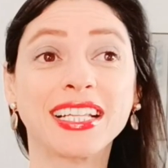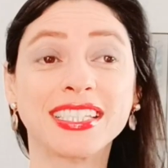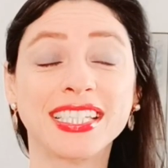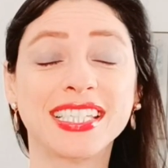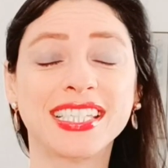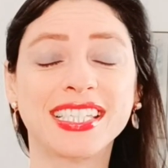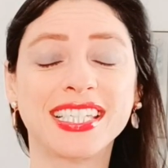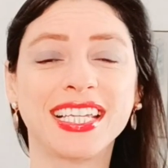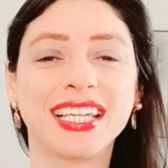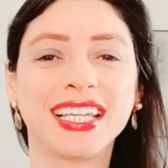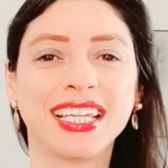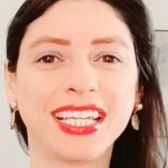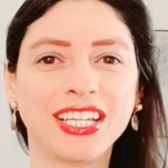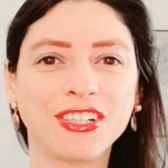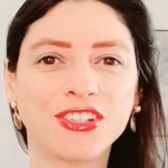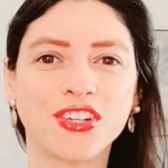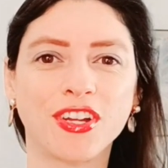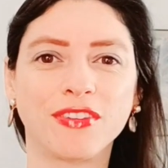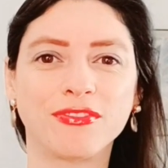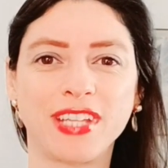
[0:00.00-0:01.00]
to see
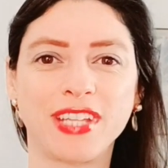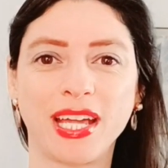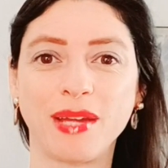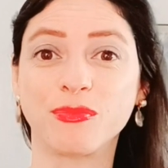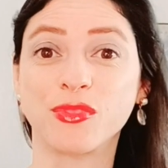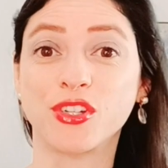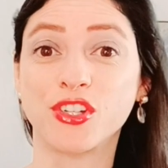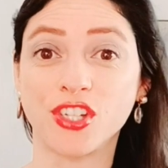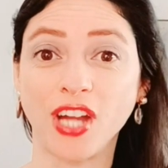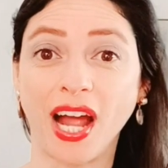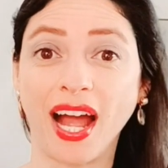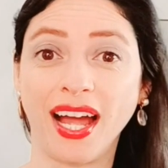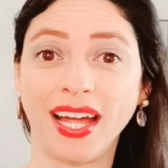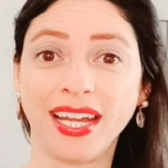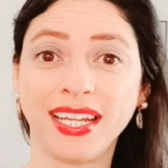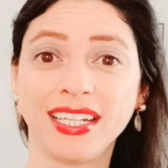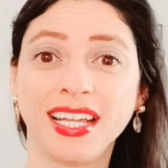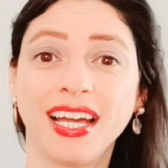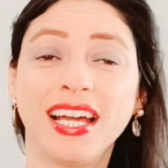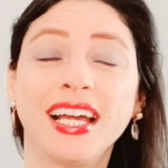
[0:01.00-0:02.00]
each of them
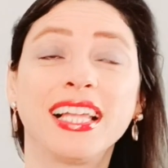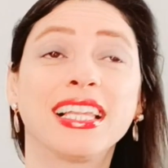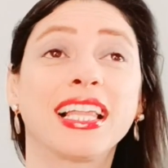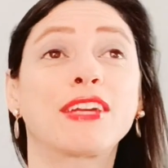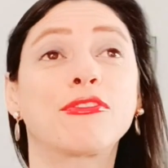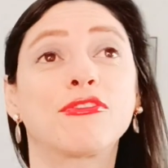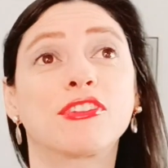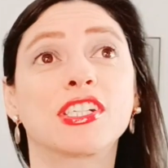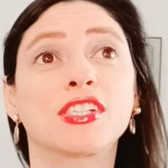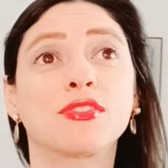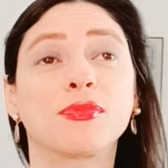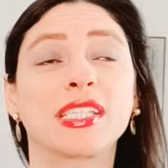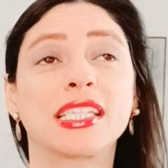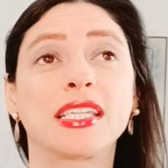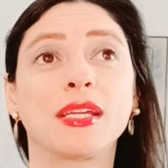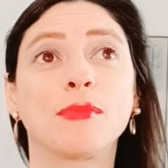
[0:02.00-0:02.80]
shine. Like, first we see